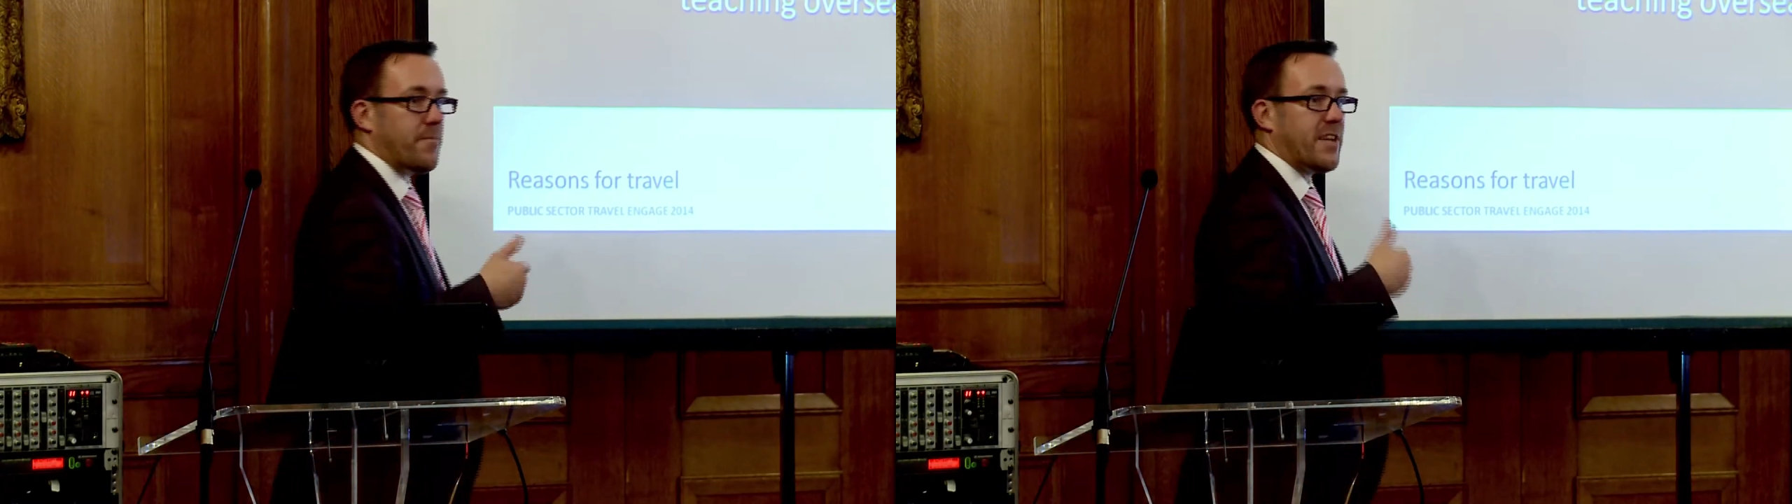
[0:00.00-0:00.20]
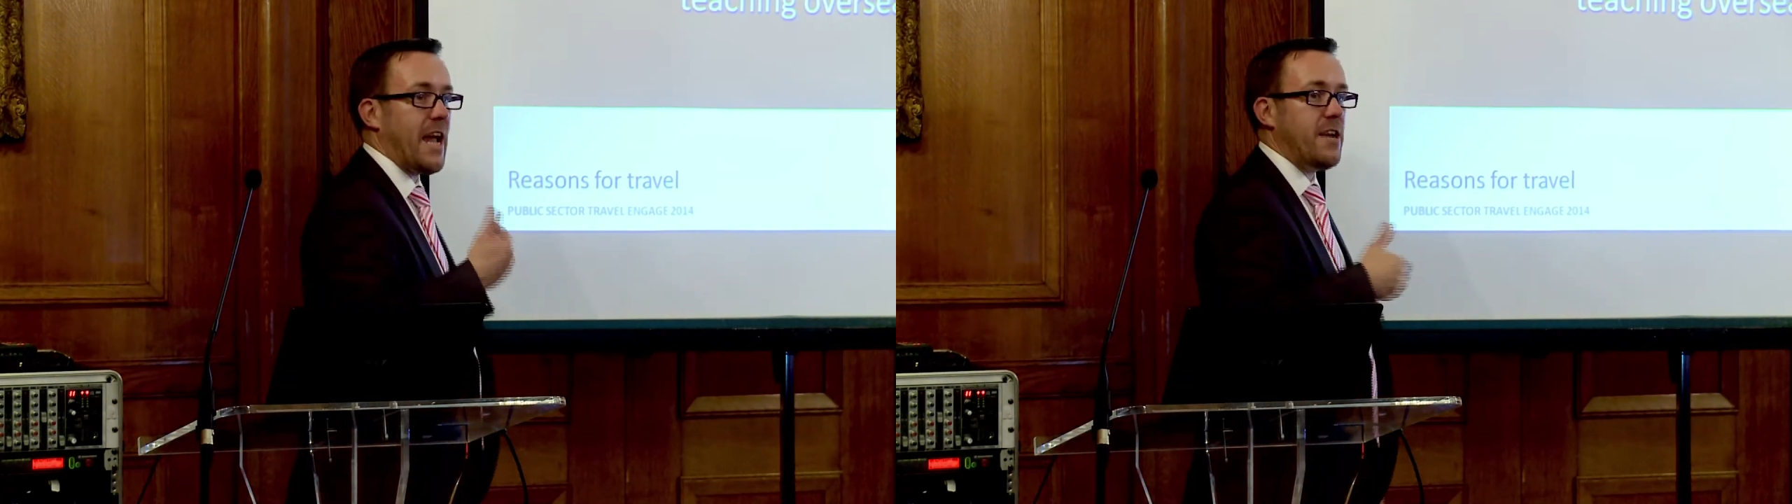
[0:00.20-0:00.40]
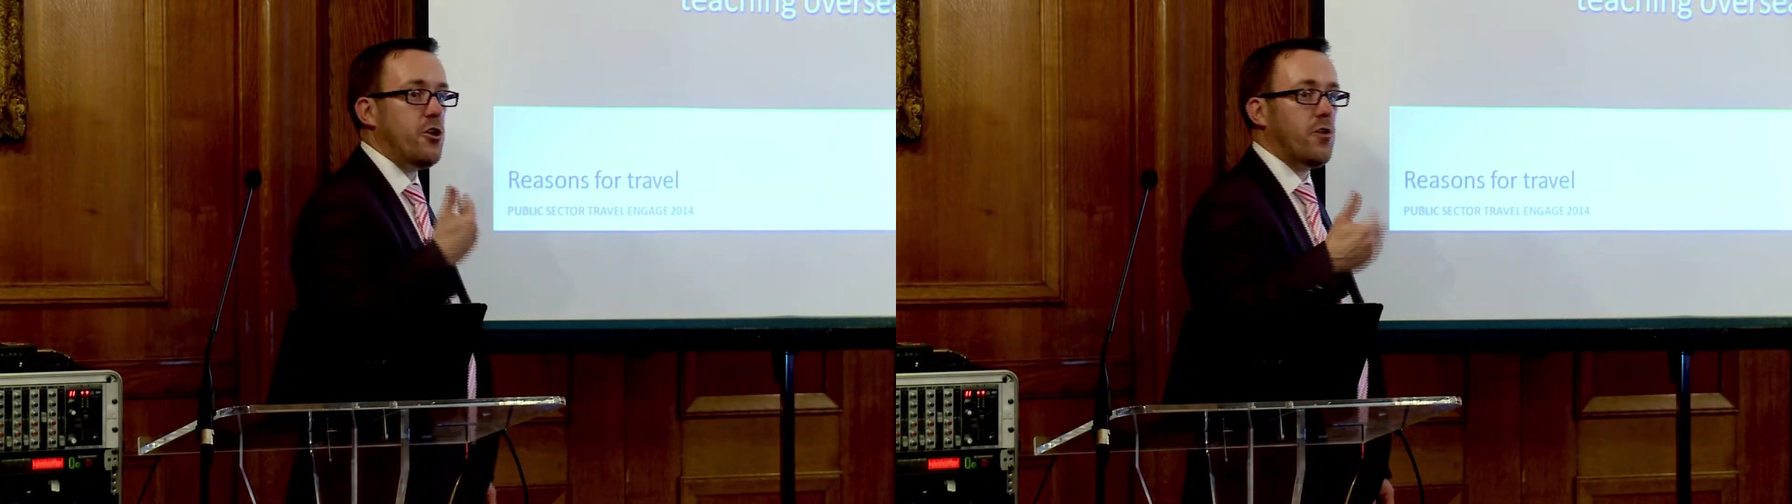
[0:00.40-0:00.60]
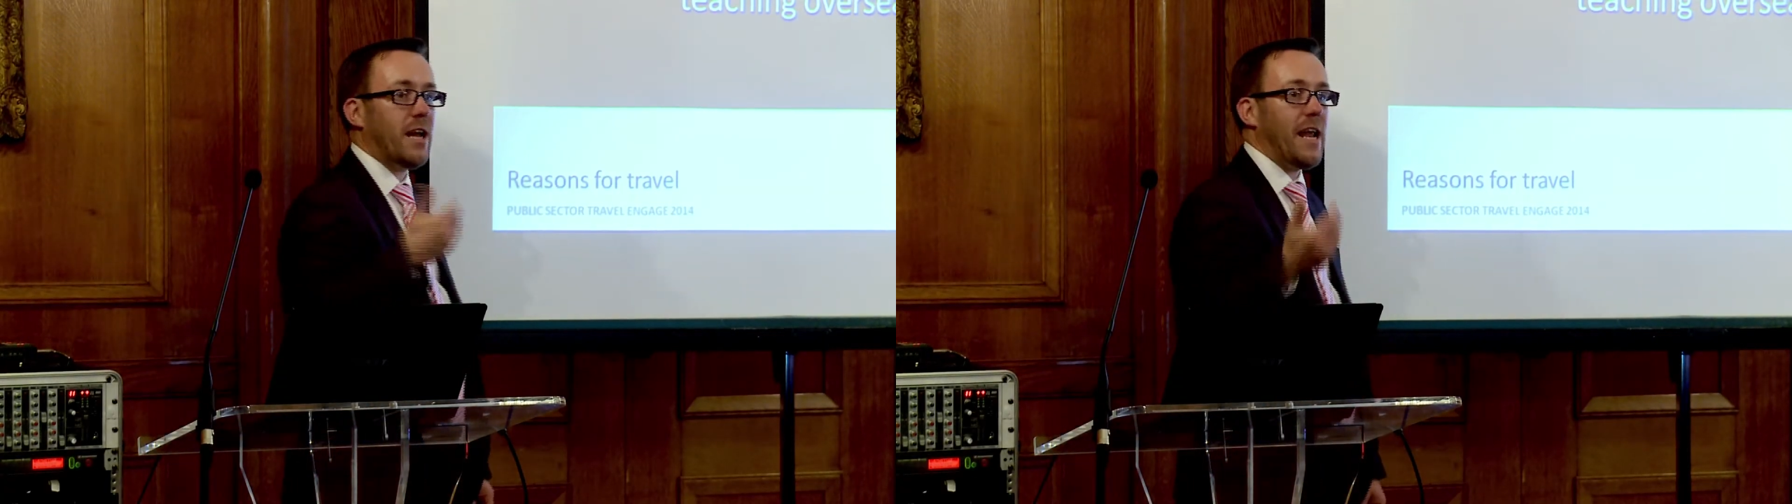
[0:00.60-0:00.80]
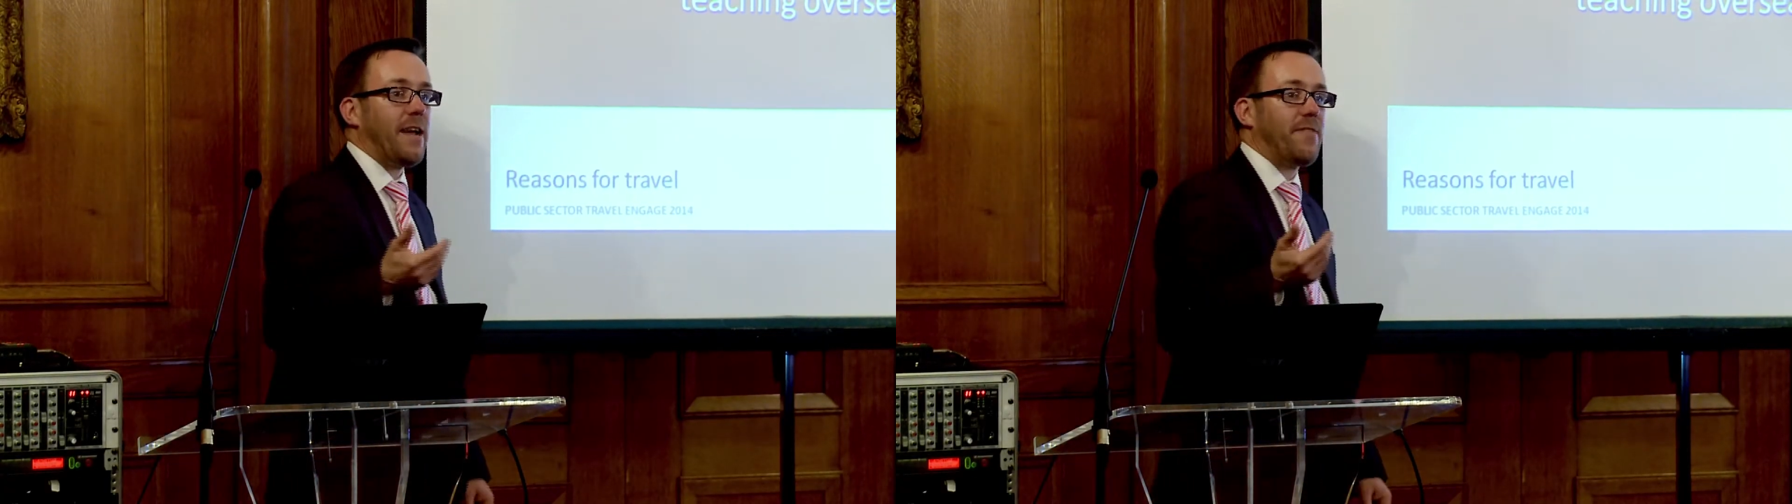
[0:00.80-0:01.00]
Can you
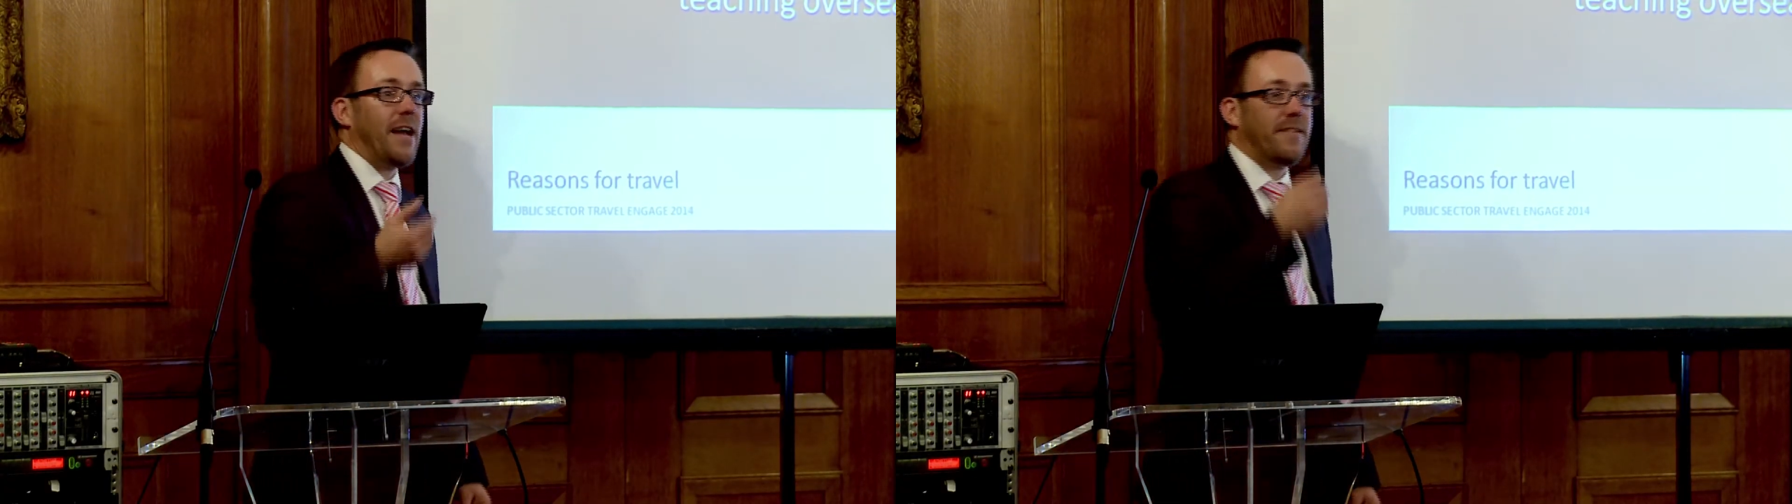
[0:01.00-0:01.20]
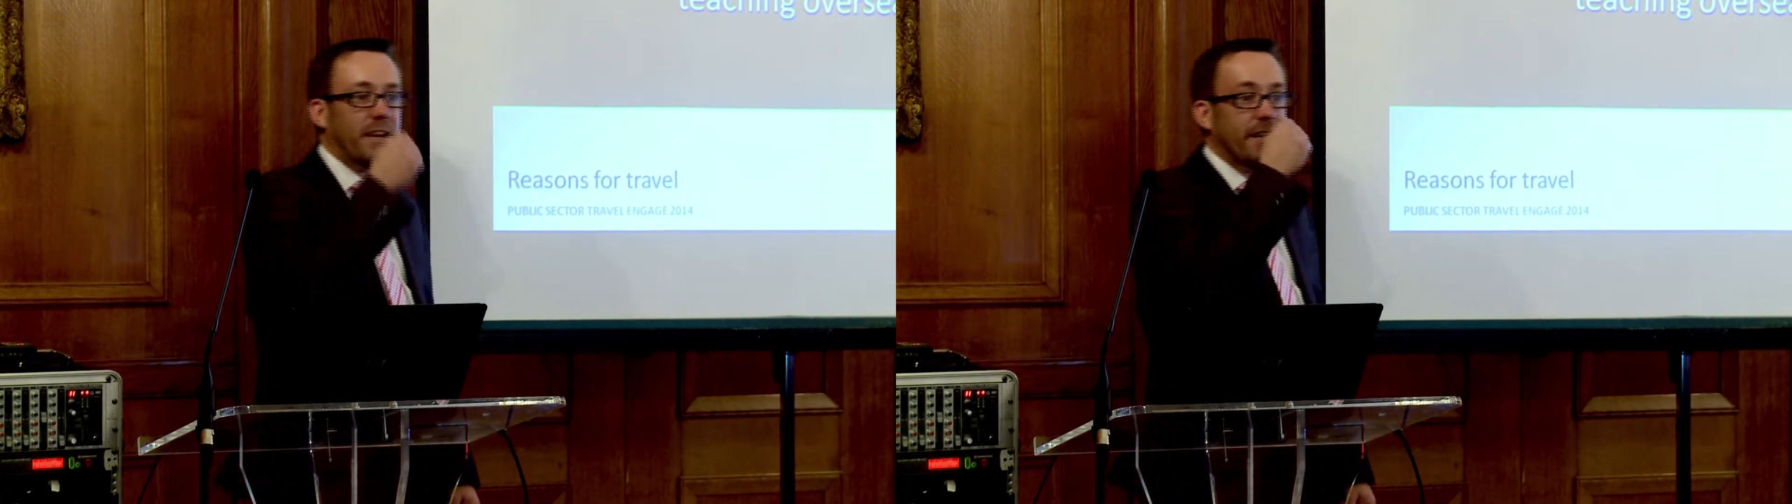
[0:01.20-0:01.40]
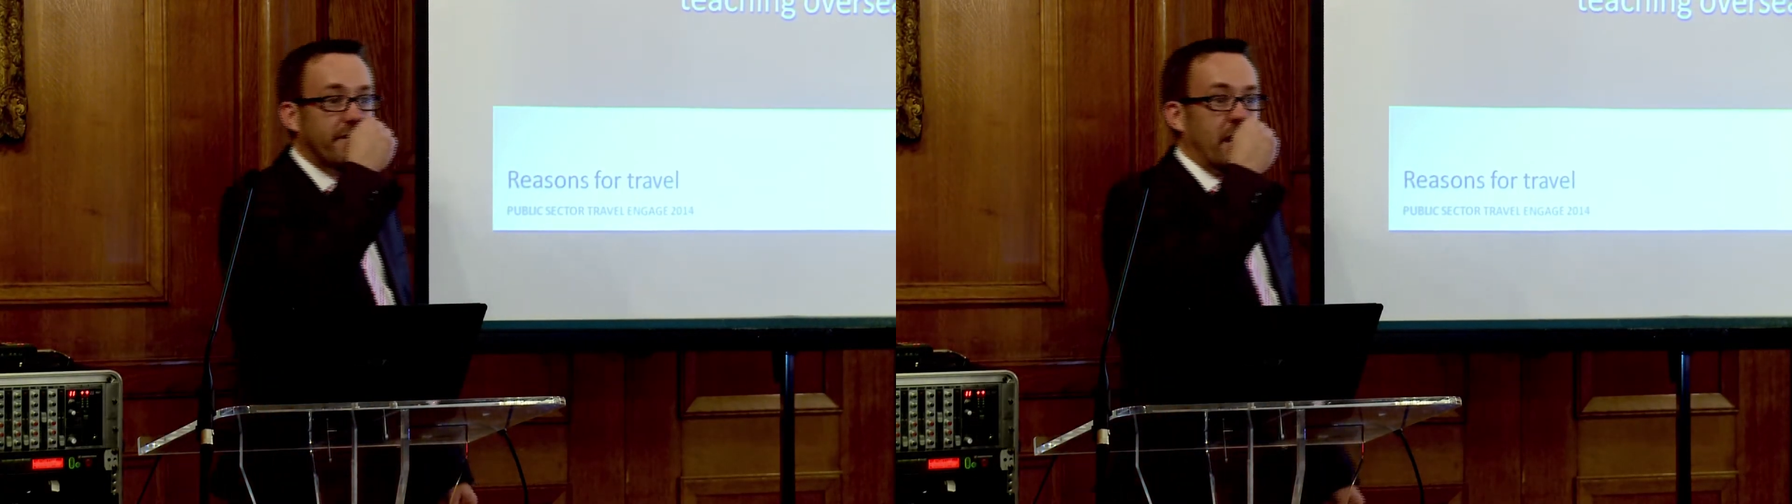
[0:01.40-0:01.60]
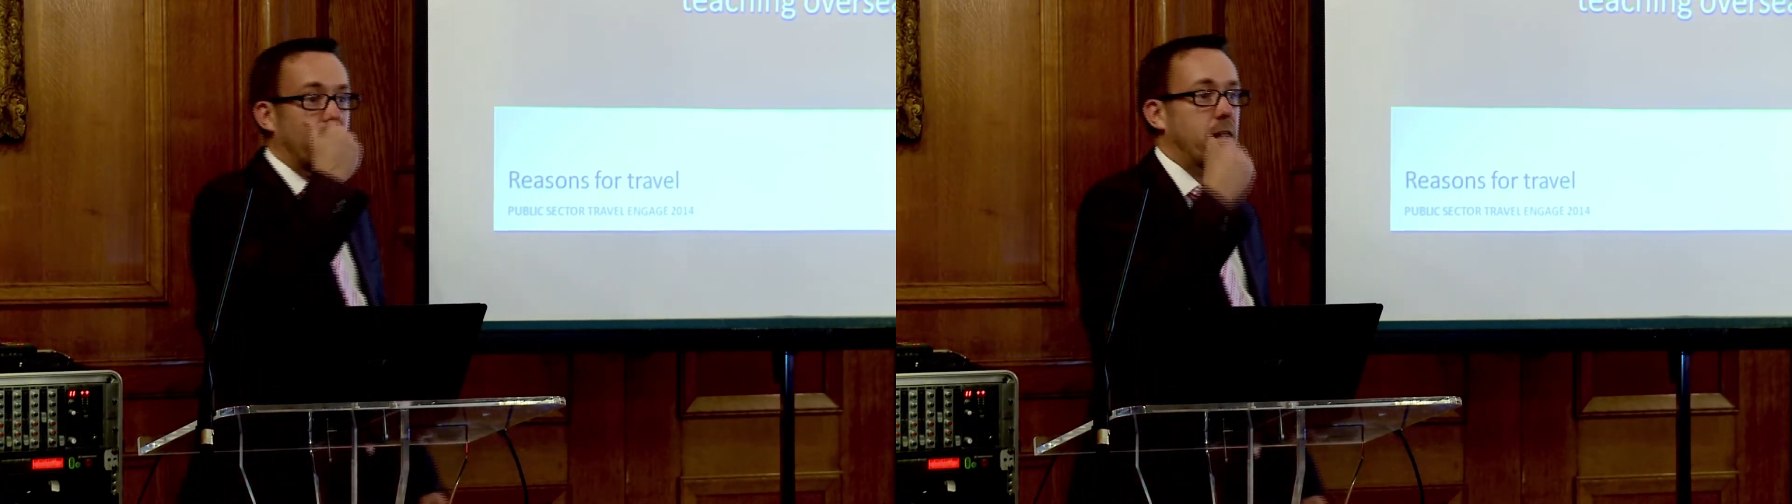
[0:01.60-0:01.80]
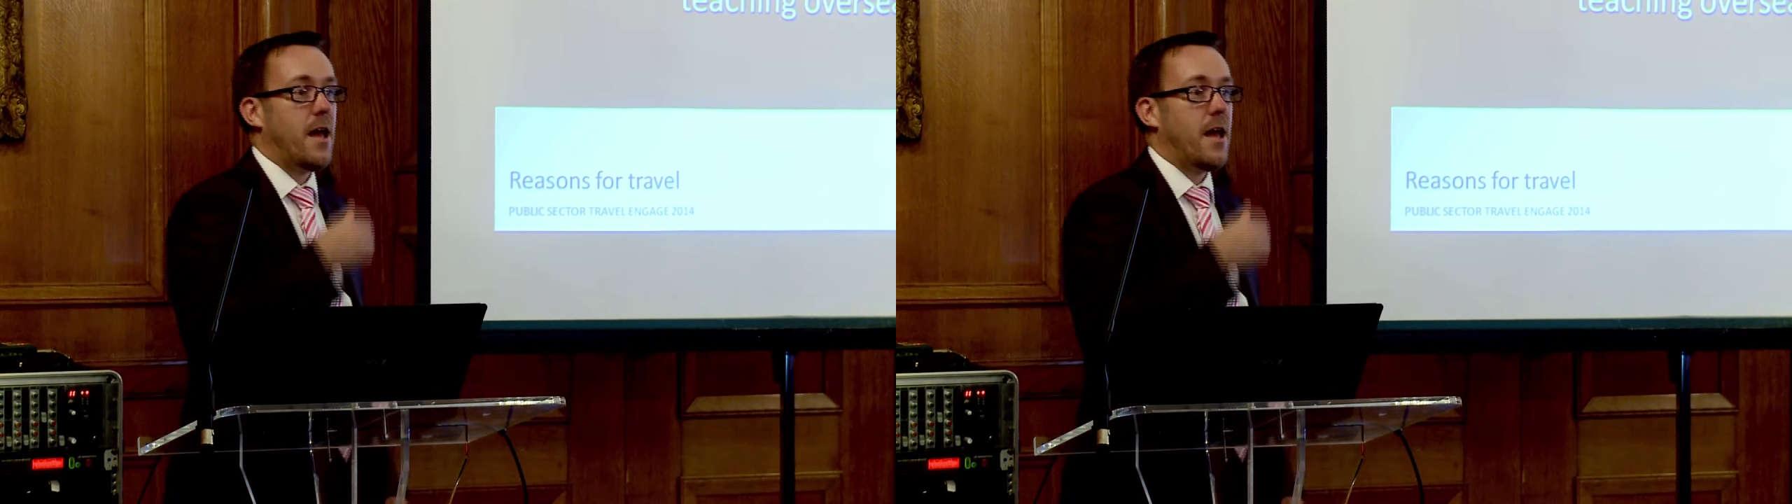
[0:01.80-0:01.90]
collect that data